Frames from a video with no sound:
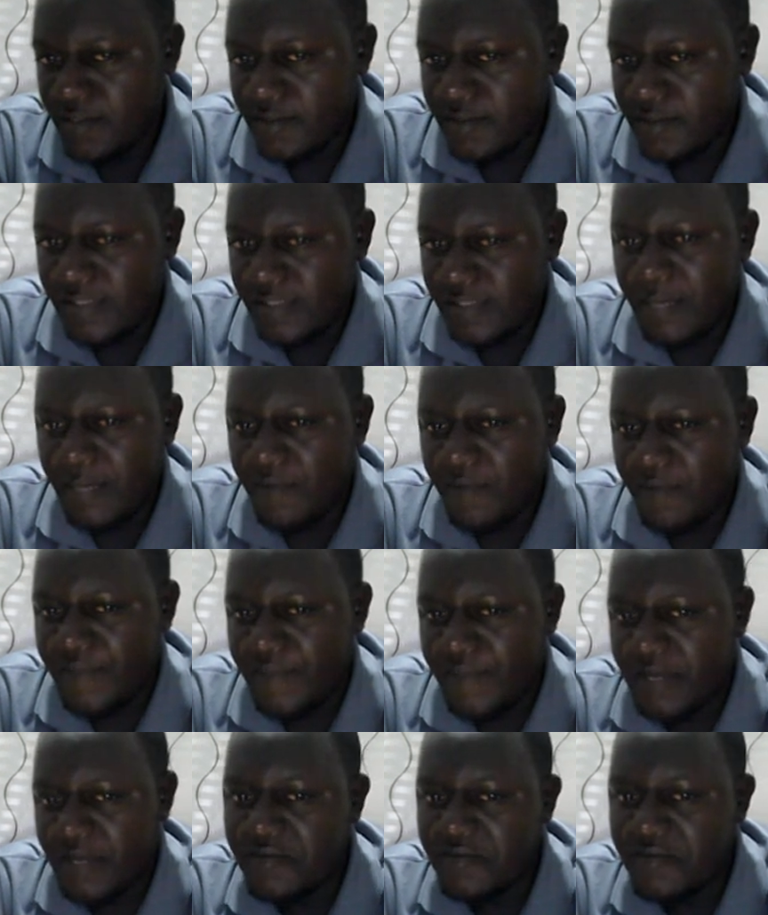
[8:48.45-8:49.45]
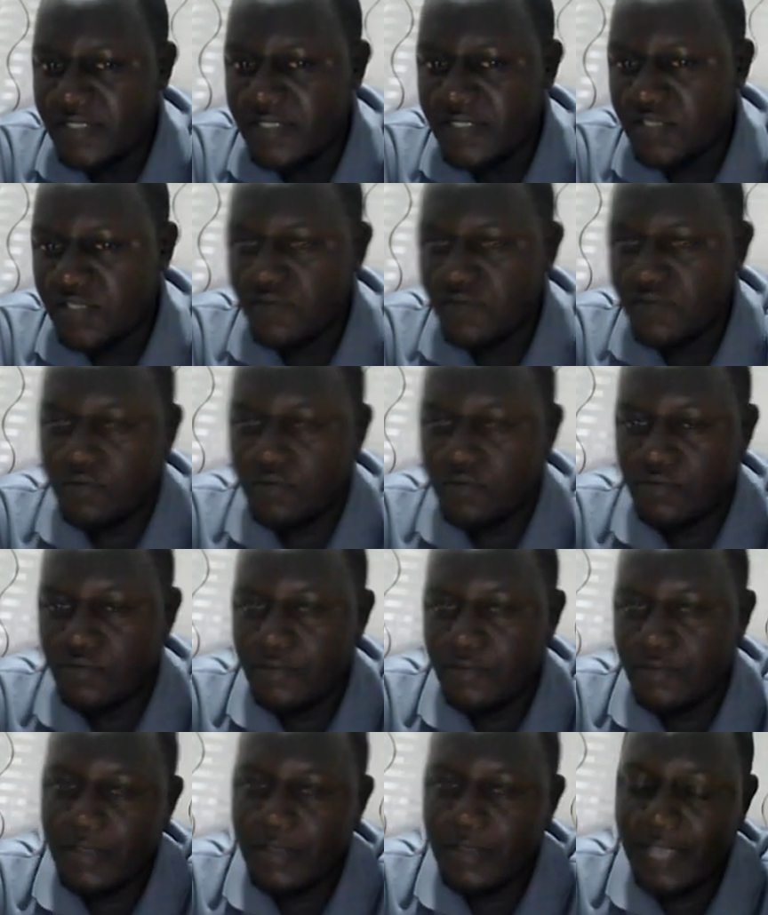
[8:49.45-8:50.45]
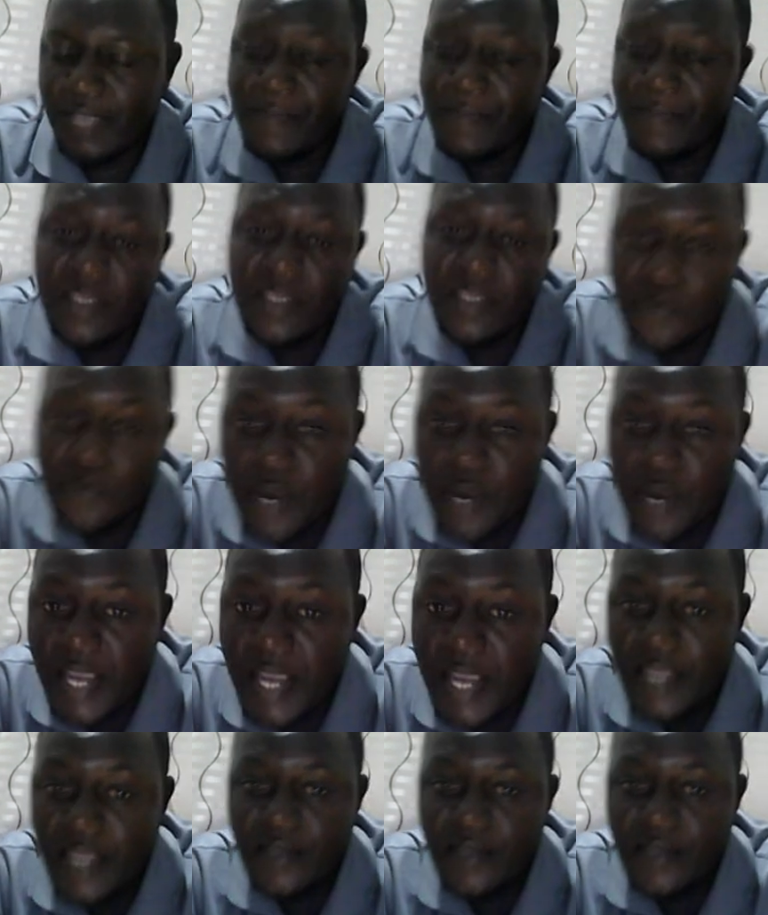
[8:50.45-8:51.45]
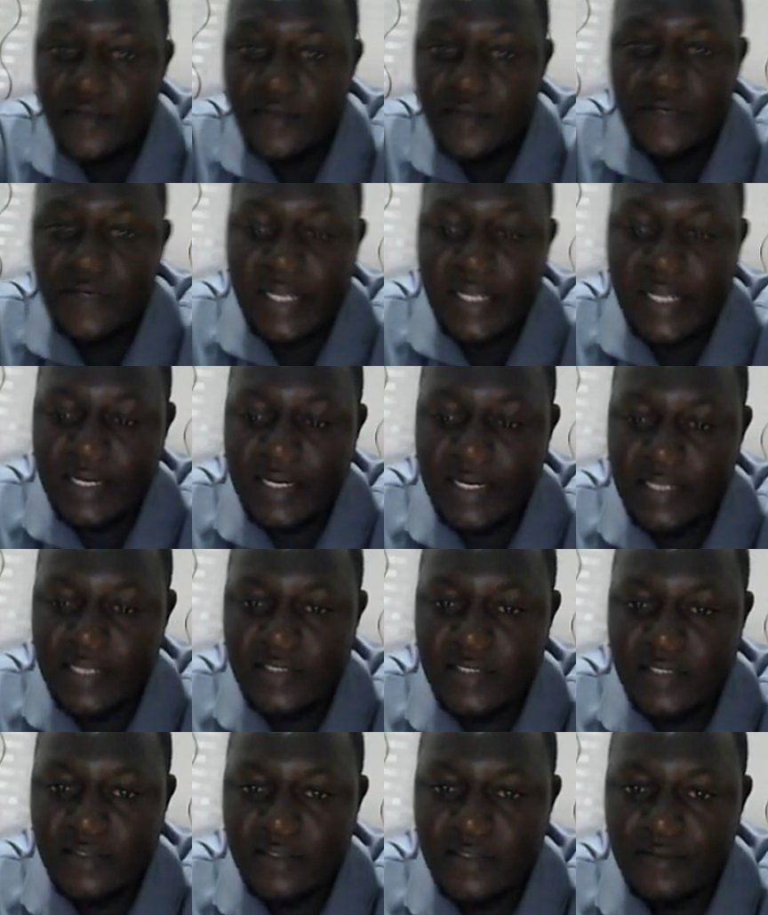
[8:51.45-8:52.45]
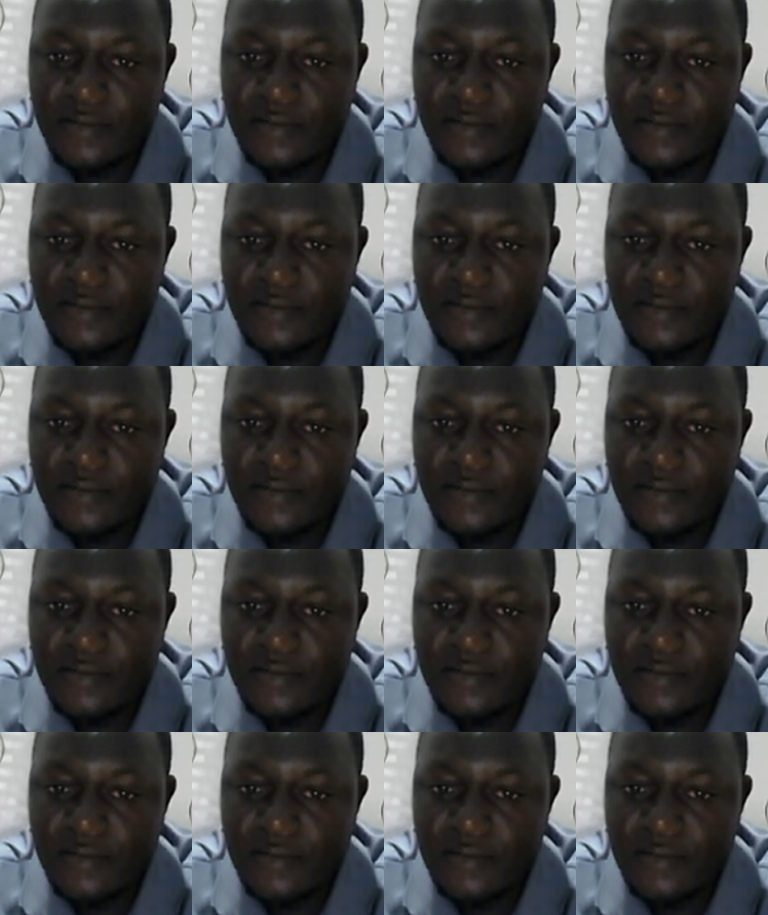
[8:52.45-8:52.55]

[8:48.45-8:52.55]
some of the causes of school dropout. I mean, why do learners